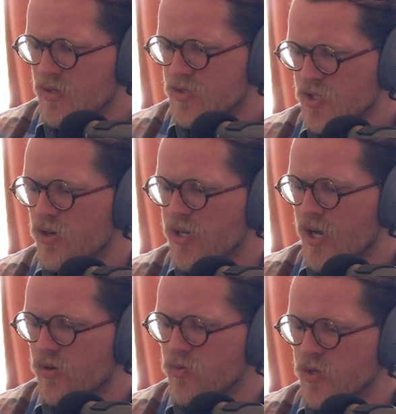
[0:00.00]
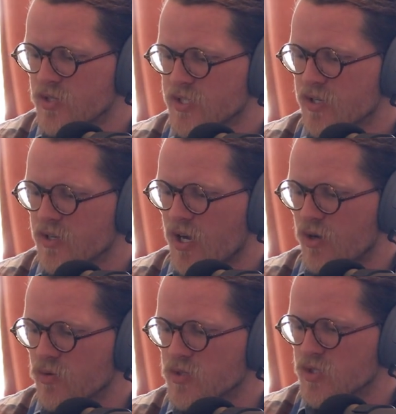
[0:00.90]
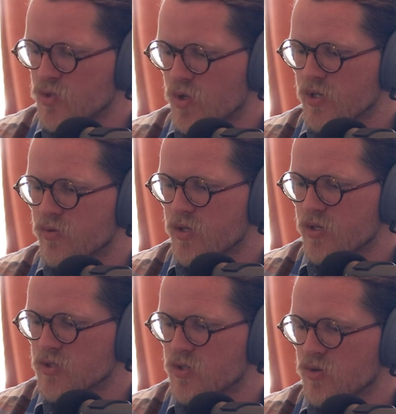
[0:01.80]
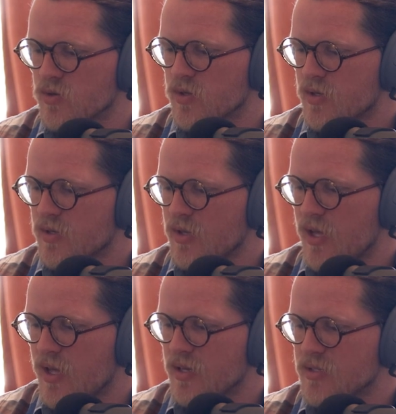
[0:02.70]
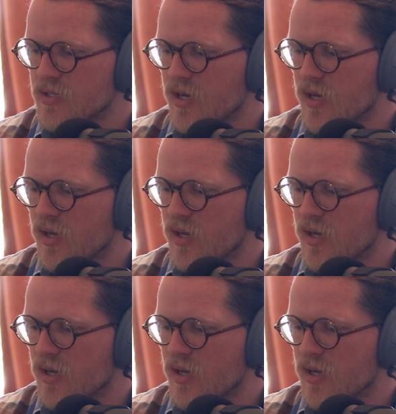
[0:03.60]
Starting out in real estate, I was 23 years old, and